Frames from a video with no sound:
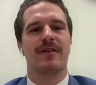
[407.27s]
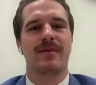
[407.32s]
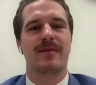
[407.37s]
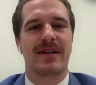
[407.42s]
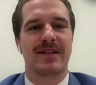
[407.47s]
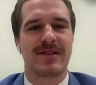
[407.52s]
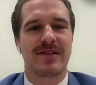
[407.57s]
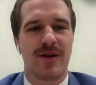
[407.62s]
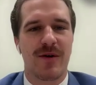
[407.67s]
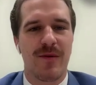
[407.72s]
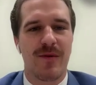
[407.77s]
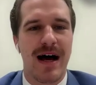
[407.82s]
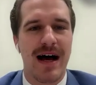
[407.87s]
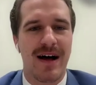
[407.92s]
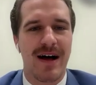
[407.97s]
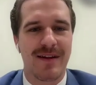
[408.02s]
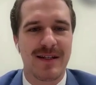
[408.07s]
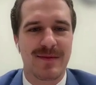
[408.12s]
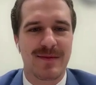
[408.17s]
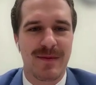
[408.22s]
the Minnesota
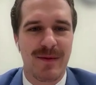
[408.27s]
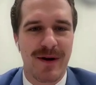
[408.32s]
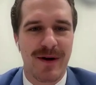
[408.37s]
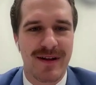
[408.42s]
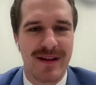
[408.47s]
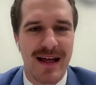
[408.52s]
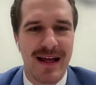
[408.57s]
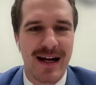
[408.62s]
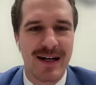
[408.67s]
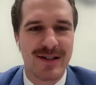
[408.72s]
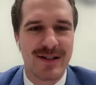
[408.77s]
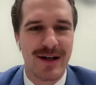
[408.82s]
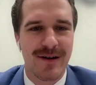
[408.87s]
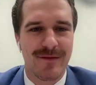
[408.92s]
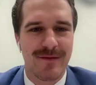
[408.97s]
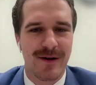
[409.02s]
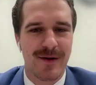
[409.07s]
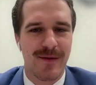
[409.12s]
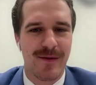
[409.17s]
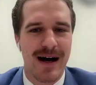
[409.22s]
Wild. He's been working in the
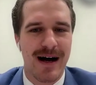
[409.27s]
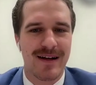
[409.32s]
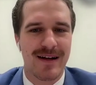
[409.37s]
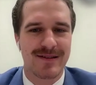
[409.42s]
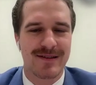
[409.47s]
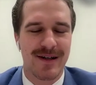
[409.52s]
NHL for a while.